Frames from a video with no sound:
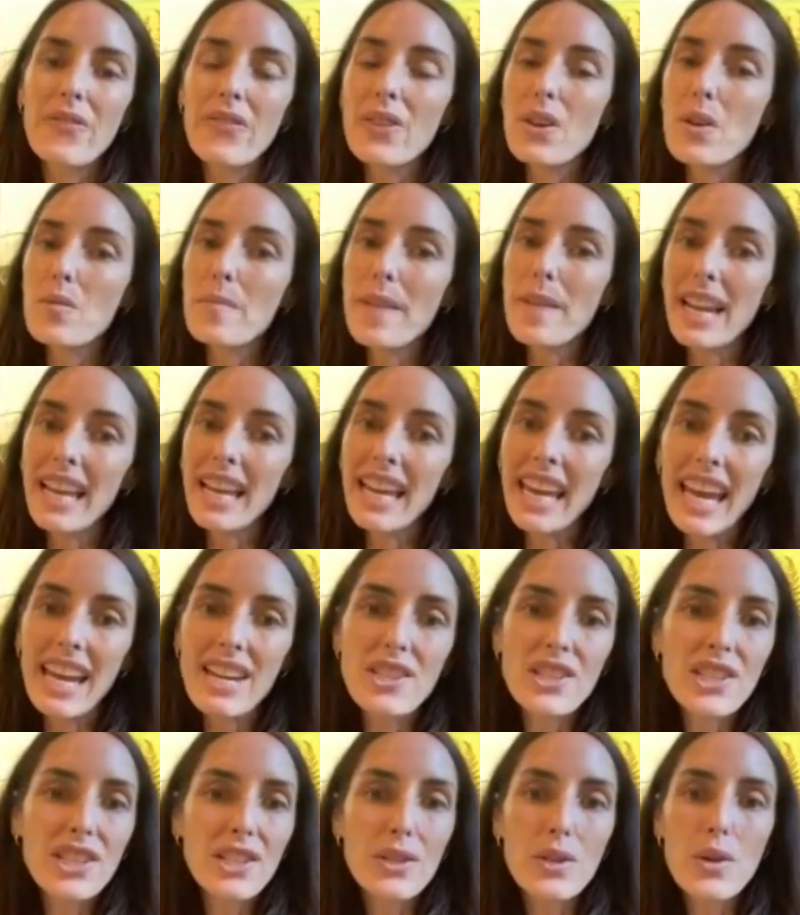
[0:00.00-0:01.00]
no
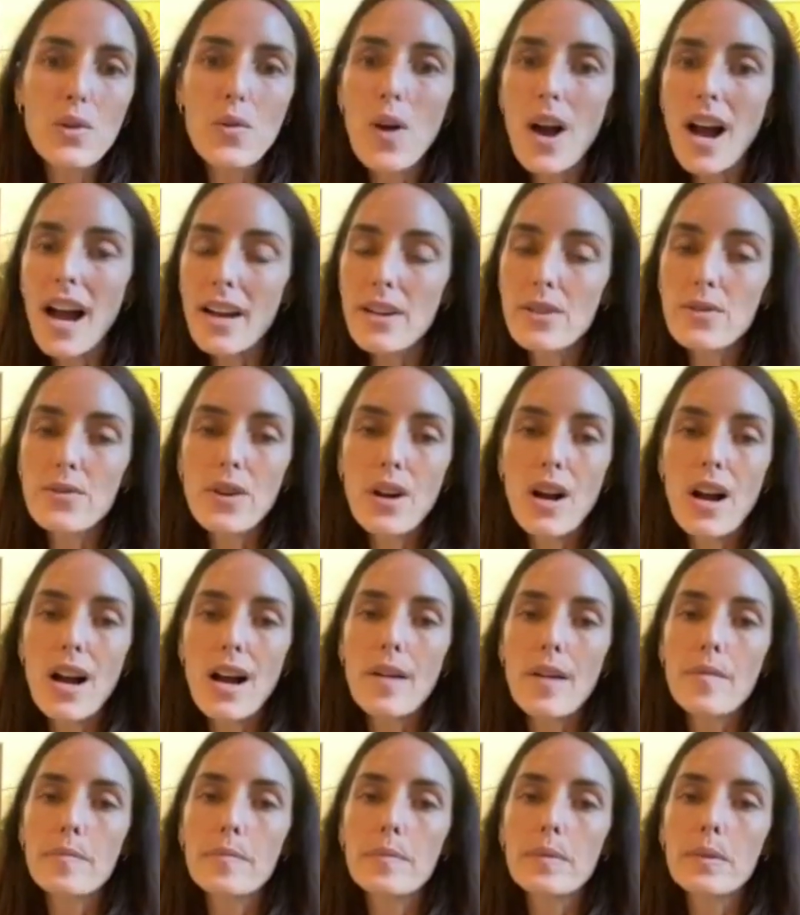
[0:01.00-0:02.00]
medication, no eye
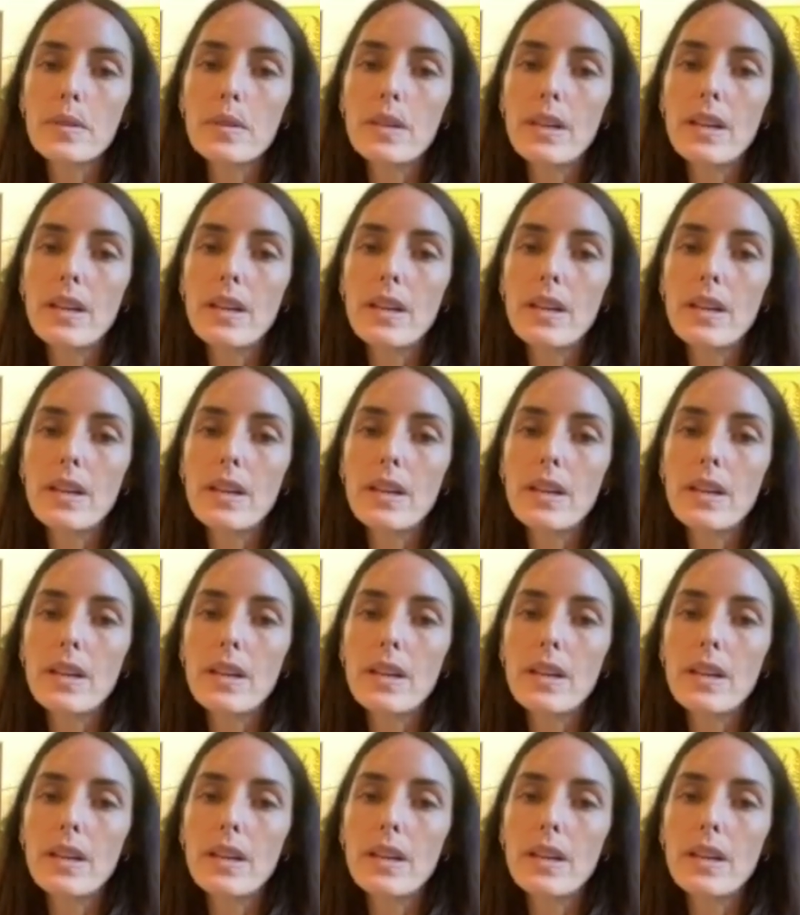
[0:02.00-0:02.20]
drops.